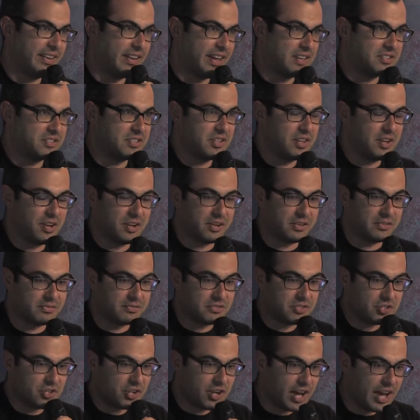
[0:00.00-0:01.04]
as a young
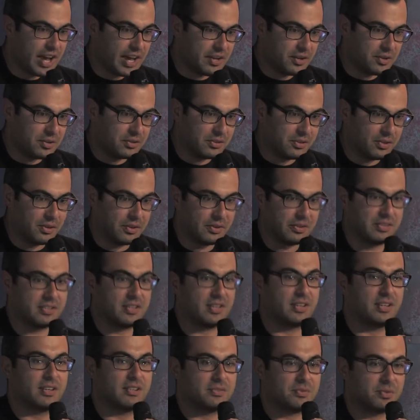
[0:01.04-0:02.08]
child, learn
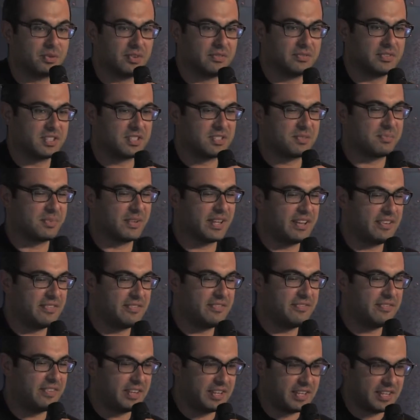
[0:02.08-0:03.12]
to sort of display
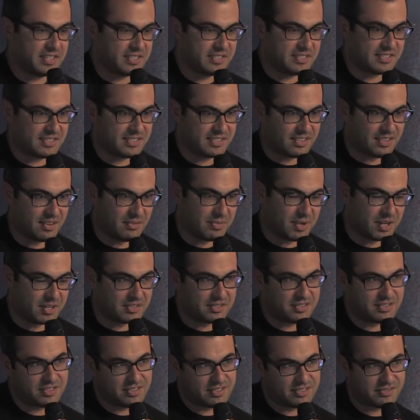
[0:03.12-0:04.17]
fitness
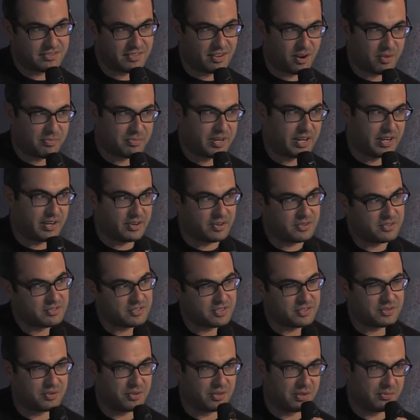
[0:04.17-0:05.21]
amongst our peers
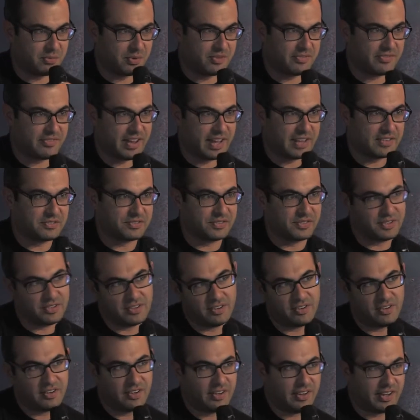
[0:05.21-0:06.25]
to show that we're faster
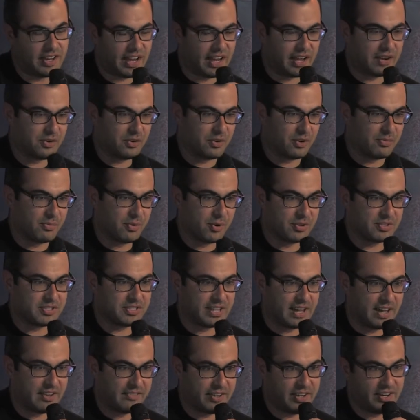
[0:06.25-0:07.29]
and or more
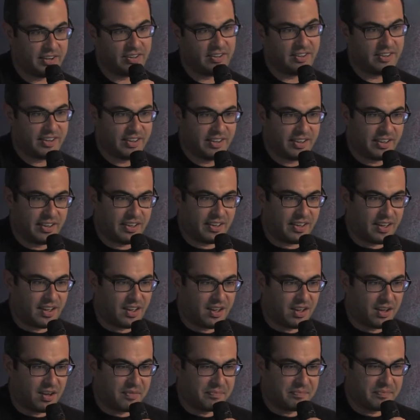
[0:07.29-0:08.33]
savvy.
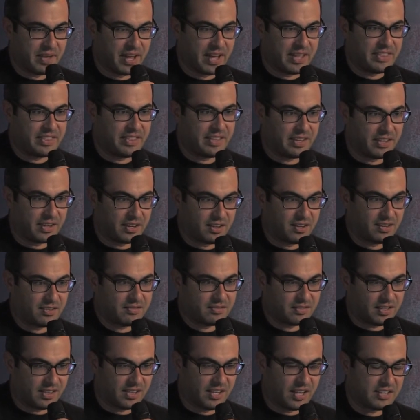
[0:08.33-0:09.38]
Um, I think
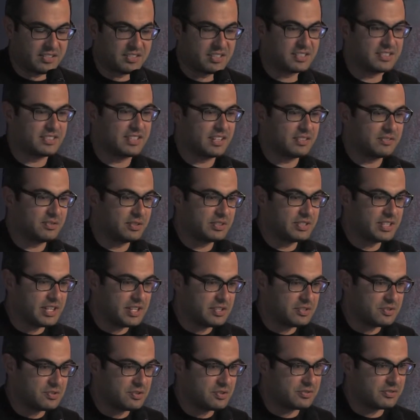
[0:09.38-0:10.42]
a lot of successful
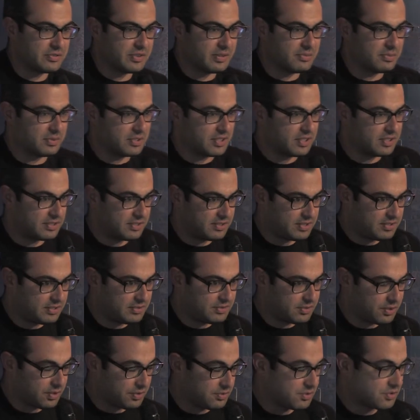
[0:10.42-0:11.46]
teachers are able to
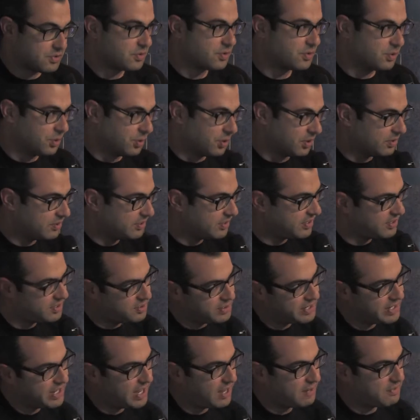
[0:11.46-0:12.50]
turn school
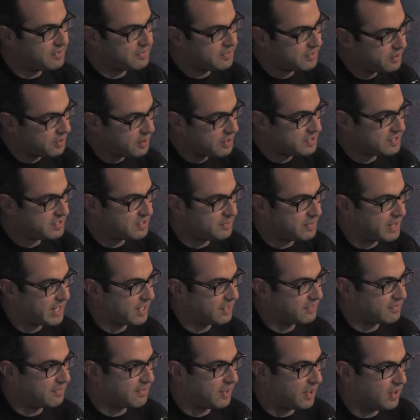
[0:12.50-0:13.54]
into a game of sorts to make
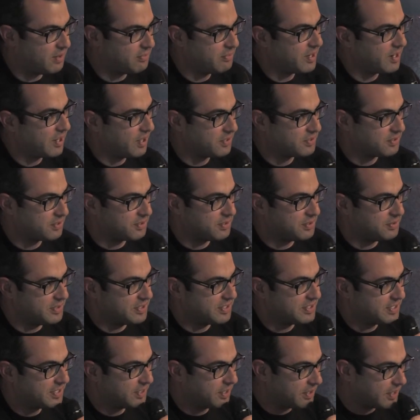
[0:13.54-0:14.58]
it fun, but also to
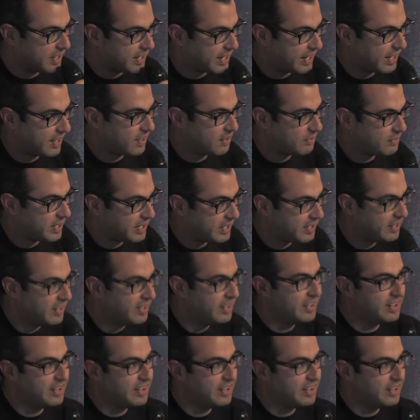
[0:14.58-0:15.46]
instill that element